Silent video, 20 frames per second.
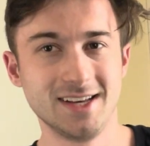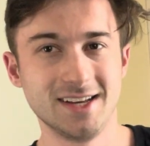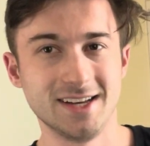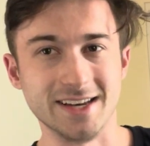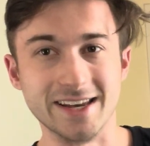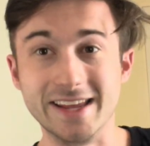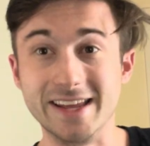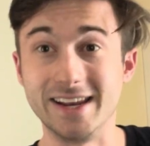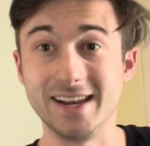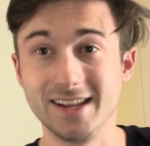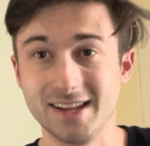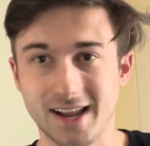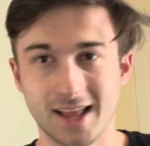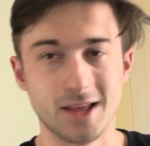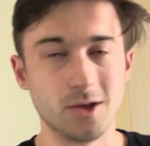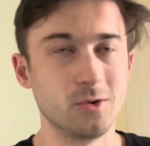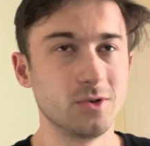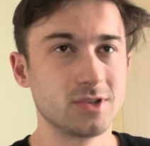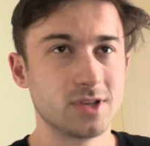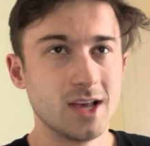need,
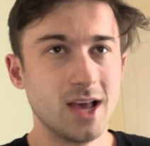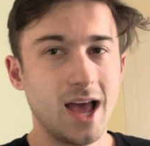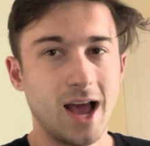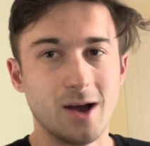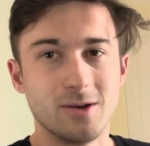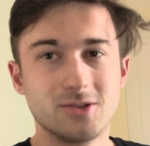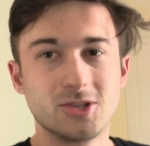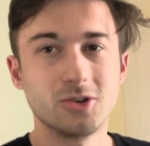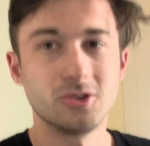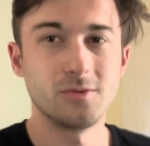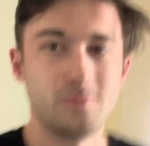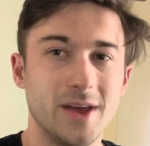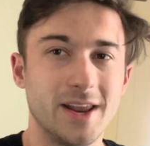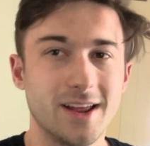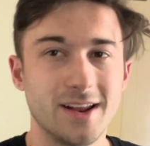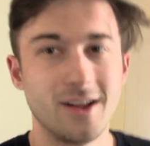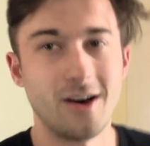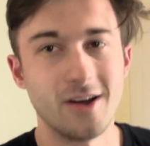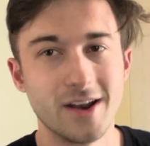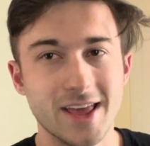I was so
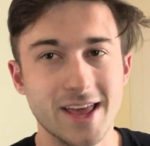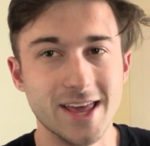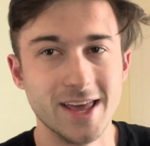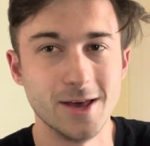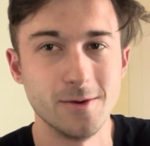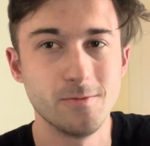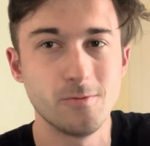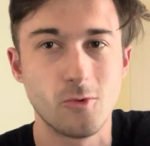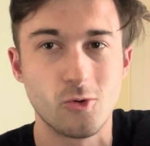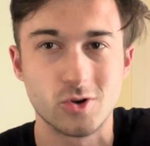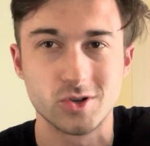dependent on him more